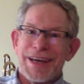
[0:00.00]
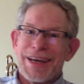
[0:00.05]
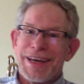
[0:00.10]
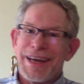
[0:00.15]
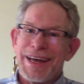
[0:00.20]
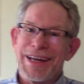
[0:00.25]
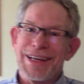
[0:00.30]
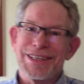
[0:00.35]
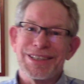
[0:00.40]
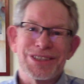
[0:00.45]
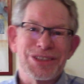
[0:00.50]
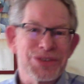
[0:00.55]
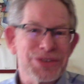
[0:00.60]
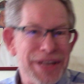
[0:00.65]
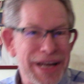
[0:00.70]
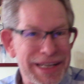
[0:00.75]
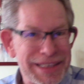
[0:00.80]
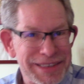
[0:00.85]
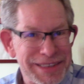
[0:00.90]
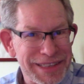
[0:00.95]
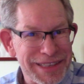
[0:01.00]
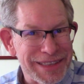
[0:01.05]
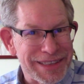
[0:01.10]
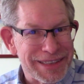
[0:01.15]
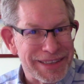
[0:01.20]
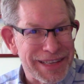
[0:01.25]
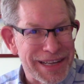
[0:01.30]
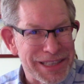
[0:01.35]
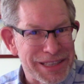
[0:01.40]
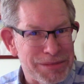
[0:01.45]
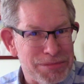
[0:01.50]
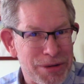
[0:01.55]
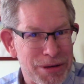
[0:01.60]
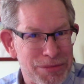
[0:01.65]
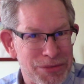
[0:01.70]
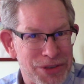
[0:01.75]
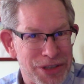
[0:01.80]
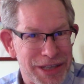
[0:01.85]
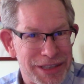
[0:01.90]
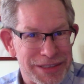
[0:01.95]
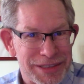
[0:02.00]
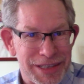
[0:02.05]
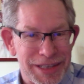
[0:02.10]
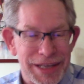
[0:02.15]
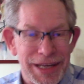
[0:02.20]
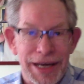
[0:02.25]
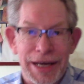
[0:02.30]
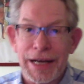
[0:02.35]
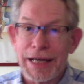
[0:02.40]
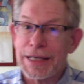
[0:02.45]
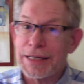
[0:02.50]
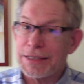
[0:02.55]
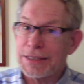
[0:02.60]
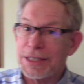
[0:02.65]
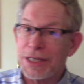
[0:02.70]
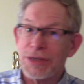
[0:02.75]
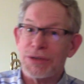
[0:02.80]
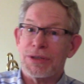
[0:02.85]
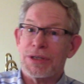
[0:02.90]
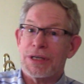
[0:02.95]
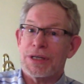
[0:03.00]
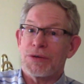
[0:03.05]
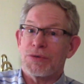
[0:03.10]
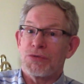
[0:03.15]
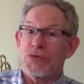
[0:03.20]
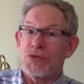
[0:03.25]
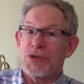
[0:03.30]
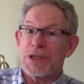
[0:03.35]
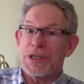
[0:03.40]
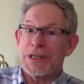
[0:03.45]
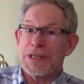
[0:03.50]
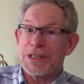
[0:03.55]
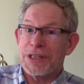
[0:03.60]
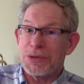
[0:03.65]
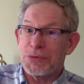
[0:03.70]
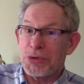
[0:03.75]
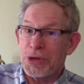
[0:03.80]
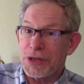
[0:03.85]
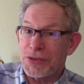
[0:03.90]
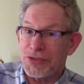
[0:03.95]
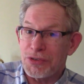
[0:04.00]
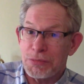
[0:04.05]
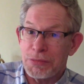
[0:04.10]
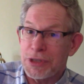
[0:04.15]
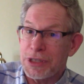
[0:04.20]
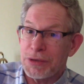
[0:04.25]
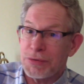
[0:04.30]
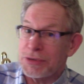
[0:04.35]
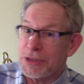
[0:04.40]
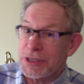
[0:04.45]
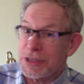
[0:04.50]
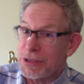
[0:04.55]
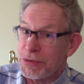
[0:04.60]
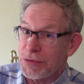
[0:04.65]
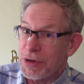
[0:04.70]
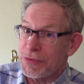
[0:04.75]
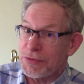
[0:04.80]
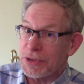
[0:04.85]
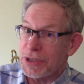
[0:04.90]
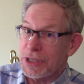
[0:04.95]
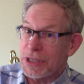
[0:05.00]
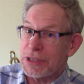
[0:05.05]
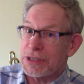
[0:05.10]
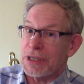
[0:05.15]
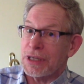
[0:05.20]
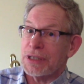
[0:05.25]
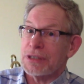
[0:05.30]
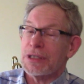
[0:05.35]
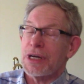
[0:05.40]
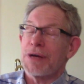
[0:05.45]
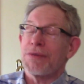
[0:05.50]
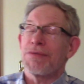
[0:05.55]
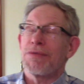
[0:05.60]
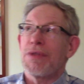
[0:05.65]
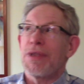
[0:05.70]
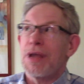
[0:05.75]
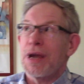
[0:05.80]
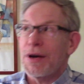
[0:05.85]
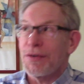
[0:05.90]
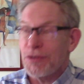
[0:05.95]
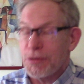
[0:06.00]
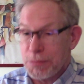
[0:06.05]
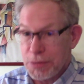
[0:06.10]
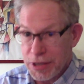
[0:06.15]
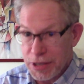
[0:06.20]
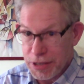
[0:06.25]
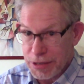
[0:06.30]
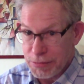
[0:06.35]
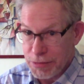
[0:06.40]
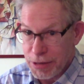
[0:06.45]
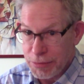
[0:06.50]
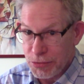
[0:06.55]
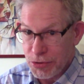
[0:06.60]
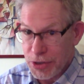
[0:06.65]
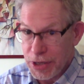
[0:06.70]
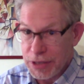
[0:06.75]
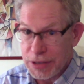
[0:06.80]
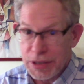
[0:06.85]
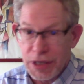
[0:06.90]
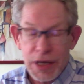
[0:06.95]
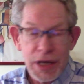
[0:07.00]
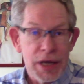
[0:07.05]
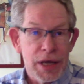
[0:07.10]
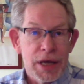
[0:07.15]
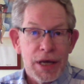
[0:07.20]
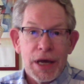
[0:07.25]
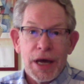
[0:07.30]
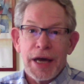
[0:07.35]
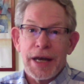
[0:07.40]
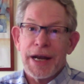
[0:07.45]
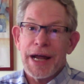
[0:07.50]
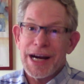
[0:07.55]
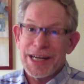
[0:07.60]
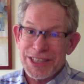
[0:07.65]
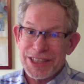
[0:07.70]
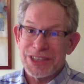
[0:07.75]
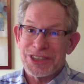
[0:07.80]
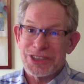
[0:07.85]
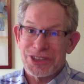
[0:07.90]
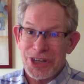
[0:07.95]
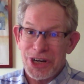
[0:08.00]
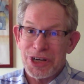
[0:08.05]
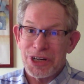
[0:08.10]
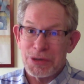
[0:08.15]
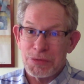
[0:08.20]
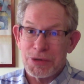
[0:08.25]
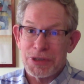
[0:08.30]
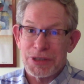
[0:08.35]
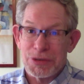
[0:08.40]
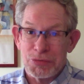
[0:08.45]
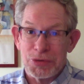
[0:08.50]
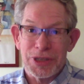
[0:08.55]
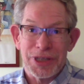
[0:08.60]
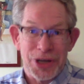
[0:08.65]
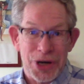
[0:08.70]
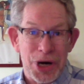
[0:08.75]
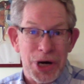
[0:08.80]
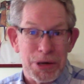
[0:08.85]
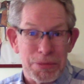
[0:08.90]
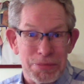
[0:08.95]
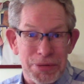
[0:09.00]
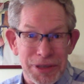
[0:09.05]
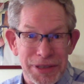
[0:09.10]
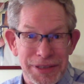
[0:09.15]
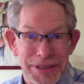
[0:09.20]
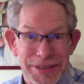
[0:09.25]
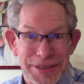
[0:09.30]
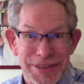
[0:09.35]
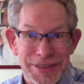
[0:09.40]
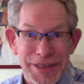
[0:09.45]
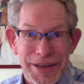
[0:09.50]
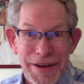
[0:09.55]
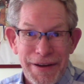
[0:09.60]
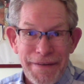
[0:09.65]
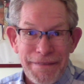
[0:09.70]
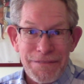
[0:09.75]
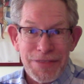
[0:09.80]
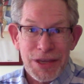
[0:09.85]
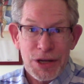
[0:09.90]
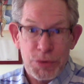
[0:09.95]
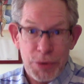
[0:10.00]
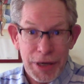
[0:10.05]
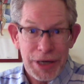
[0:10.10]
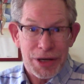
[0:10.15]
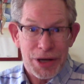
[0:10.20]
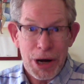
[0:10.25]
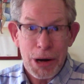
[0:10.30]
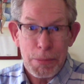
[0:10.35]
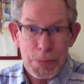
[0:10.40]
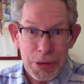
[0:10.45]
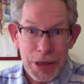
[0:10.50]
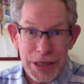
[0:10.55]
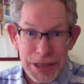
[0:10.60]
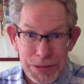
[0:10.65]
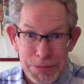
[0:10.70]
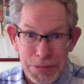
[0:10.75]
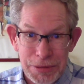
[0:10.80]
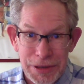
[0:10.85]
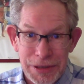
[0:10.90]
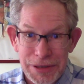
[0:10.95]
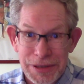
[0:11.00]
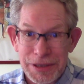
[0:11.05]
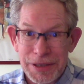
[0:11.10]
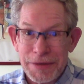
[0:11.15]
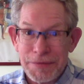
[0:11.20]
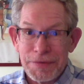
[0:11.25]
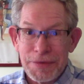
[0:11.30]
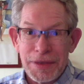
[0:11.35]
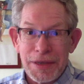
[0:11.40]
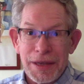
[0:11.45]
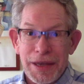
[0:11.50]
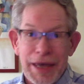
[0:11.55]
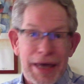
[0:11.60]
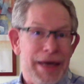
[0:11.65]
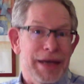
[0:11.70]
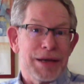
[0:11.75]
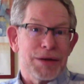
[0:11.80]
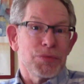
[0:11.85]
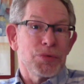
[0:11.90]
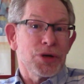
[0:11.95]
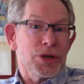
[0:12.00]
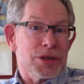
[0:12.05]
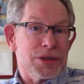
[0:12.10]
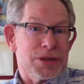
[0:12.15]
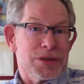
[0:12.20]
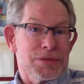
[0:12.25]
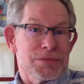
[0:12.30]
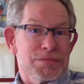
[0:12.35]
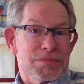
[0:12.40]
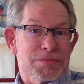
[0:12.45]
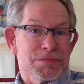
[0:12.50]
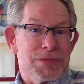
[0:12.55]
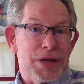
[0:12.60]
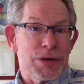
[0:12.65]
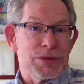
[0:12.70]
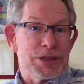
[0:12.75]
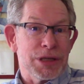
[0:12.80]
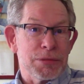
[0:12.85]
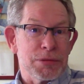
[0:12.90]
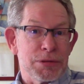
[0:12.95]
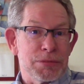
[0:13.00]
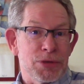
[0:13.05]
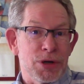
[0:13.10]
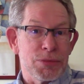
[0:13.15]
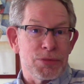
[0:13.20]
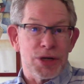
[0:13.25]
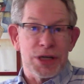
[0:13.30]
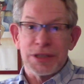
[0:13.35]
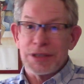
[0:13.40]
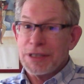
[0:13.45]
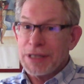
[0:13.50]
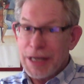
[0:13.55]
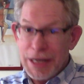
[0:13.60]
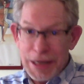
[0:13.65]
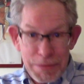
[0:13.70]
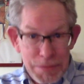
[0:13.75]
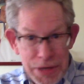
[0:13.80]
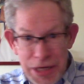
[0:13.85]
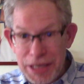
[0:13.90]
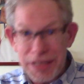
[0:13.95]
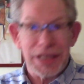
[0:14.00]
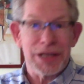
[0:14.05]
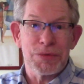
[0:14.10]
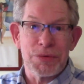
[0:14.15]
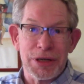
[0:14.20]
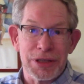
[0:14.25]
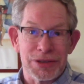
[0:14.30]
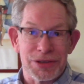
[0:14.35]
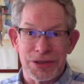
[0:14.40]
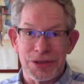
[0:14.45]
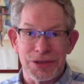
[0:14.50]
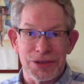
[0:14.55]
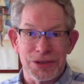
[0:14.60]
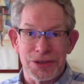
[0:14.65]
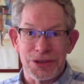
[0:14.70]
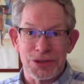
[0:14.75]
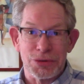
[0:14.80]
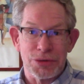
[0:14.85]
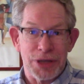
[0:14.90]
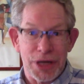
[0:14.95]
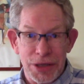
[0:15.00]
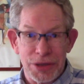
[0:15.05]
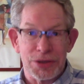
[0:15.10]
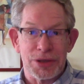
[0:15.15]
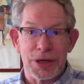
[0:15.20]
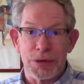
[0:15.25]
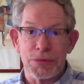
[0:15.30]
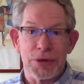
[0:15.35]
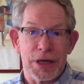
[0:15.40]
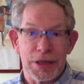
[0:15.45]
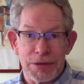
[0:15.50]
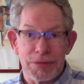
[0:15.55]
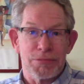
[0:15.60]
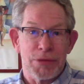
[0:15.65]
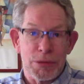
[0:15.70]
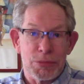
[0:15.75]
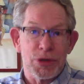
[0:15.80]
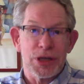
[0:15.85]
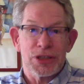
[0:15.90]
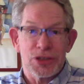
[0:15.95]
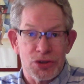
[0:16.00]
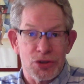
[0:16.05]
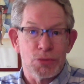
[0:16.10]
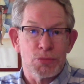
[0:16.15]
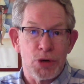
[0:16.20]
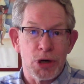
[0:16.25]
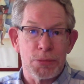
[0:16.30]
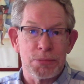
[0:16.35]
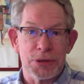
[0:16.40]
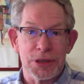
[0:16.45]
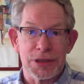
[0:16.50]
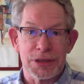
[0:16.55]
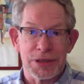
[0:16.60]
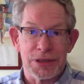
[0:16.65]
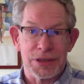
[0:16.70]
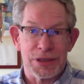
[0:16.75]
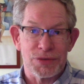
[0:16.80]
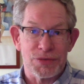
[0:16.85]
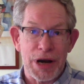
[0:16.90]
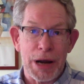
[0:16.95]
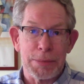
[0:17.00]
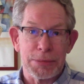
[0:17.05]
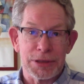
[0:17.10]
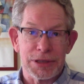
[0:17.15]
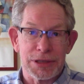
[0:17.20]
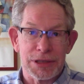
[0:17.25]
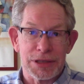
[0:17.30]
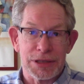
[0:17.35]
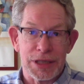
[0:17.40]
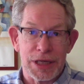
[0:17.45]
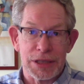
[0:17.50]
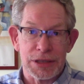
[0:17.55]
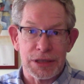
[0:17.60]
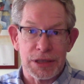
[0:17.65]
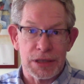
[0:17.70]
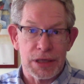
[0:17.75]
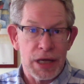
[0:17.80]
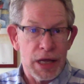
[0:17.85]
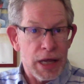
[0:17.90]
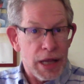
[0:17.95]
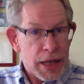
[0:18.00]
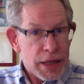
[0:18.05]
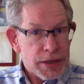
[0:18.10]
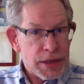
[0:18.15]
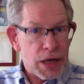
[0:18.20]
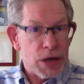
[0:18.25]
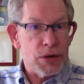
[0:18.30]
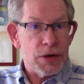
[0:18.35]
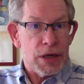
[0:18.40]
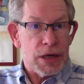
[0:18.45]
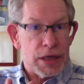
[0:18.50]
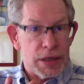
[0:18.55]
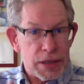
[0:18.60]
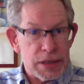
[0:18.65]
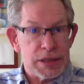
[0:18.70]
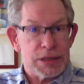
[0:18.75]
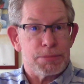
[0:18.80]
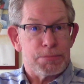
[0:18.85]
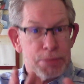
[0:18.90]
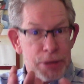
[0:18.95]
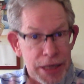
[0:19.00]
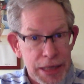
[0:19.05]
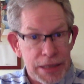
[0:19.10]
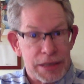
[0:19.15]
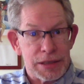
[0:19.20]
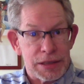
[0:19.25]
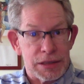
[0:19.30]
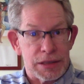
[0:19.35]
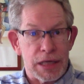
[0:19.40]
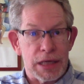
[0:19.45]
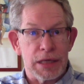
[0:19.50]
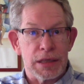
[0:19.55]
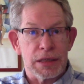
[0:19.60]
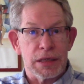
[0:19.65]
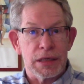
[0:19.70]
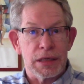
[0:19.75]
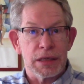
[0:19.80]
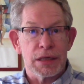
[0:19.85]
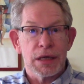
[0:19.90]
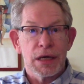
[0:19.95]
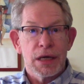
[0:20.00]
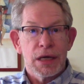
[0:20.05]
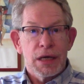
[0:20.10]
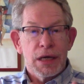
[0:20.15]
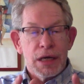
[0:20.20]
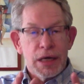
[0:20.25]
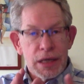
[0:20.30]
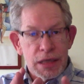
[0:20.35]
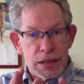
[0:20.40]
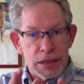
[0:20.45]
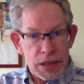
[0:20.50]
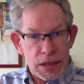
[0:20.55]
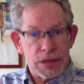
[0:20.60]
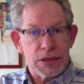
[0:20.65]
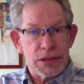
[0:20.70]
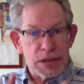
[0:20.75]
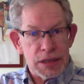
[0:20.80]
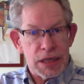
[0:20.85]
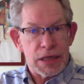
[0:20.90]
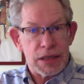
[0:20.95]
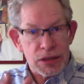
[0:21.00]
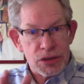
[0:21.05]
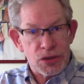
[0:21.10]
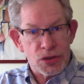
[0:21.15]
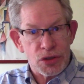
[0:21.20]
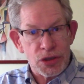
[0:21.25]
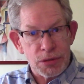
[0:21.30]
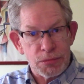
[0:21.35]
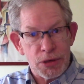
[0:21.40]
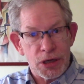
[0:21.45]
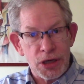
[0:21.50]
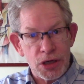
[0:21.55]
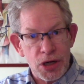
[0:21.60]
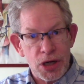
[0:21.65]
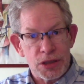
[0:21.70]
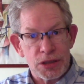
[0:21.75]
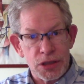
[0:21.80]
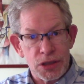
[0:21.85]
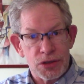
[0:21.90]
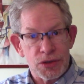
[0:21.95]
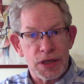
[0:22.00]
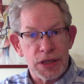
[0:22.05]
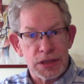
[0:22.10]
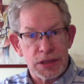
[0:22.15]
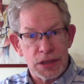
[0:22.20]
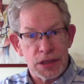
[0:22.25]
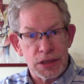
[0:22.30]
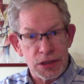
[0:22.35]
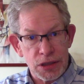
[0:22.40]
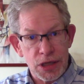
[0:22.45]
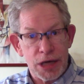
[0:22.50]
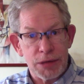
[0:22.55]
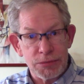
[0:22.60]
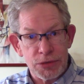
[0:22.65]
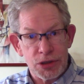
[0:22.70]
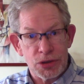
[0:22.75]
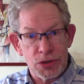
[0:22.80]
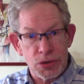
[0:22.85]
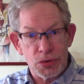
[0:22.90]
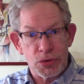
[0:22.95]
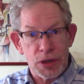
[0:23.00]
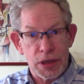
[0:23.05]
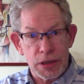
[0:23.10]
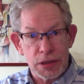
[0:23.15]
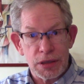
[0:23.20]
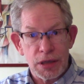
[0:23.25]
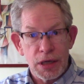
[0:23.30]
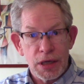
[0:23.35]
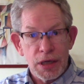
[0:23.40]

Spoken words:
And so that's it. That's memorizing. And I can tell you that it really worked for me. It was just a revelation, because I've never been able to memorize. And I actually started with a really hard piece, quite a complex piece, and it worked. I was able to memorize it, and I immediately went to another. I memorized 2 more pieces in a rapid succession. Now, it is painstaking, and it does take a certain amount of concentration and time to do it.